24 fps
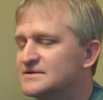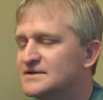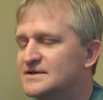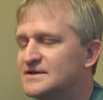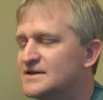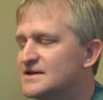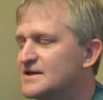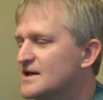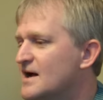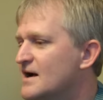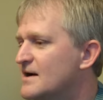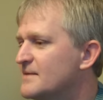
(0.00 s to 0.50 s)

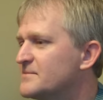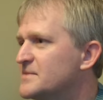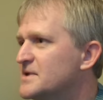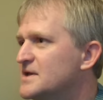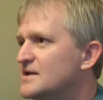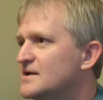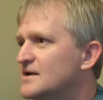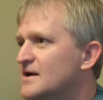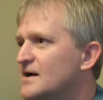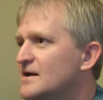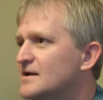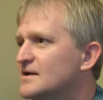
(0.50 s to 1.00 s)
Can't
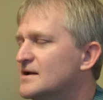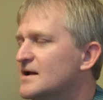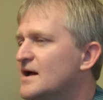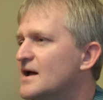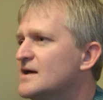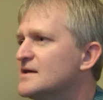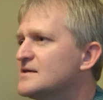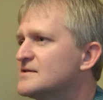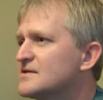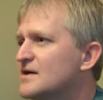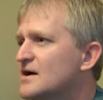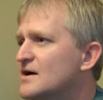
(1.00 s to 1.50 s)
beat that.
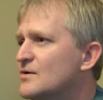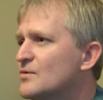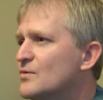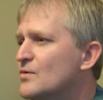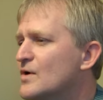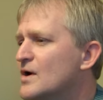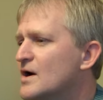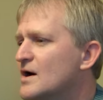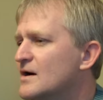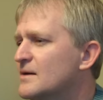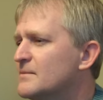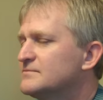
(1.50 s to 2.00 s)
Nice and
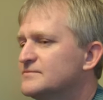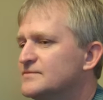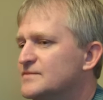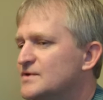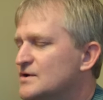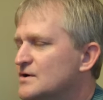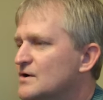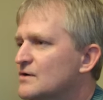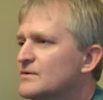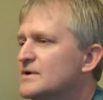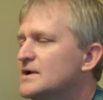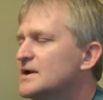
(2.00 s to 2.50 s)
warm.
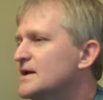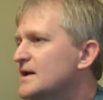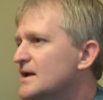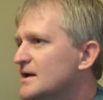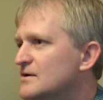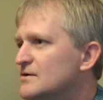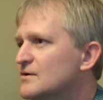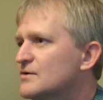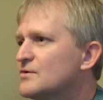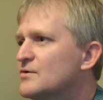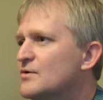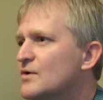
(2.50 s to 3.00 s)
You don't really get
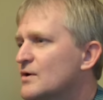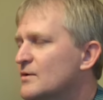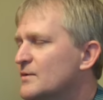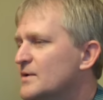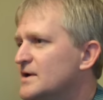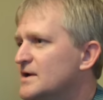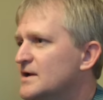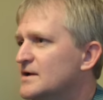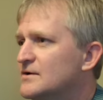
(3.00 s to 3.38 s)
no cold weather